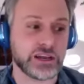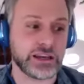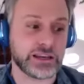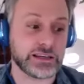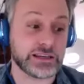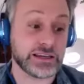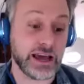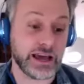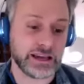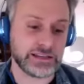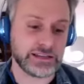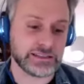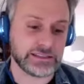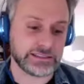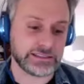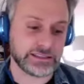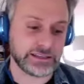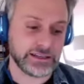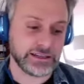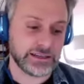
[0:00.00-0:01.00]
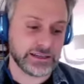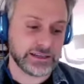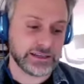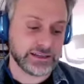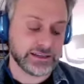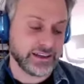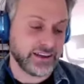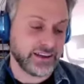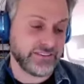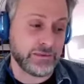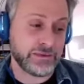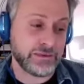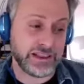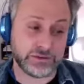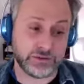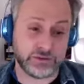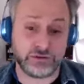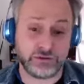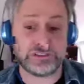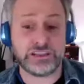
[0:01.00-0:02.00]
a nice, if I'm allowed
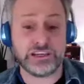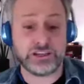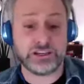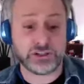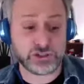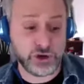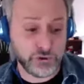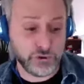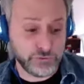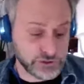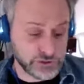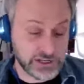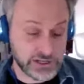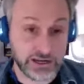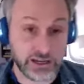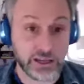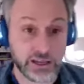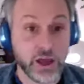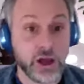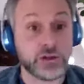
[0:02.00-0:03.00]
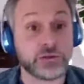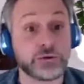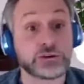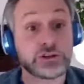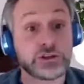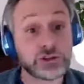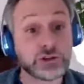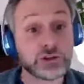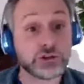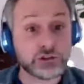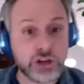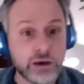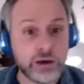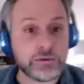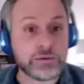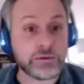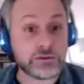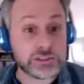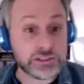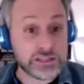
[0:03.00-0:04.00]
to critique a show for a second, they're doing such a good job.
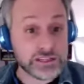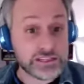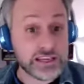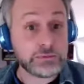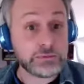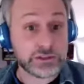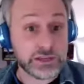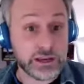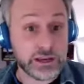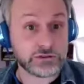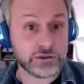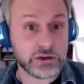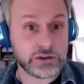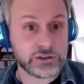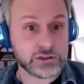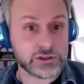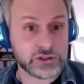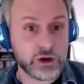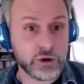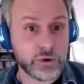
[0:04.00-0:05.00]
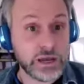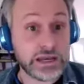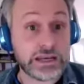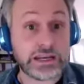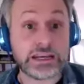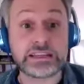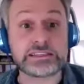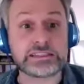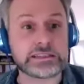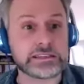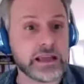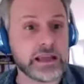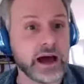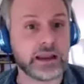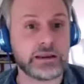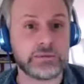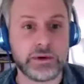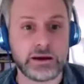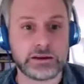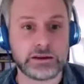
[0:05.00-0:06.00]
There's a disabled character on the show, and it is
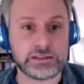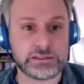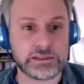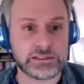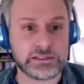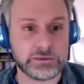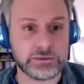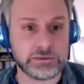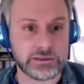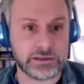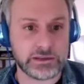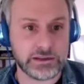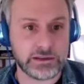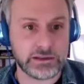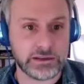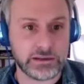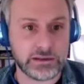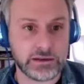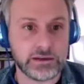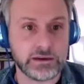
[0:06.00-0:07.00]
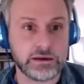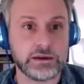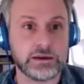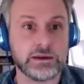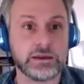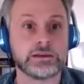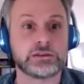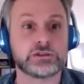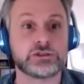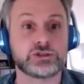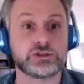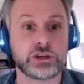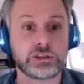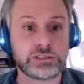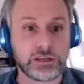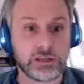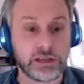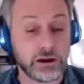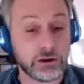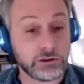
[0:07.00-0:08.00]
not about his disability. He is just
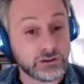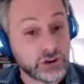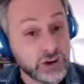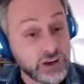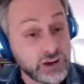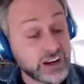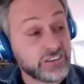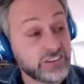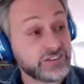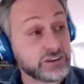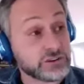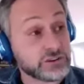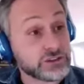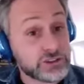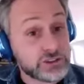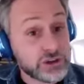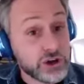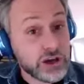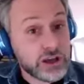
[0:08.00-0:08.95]
a character, and it feels so,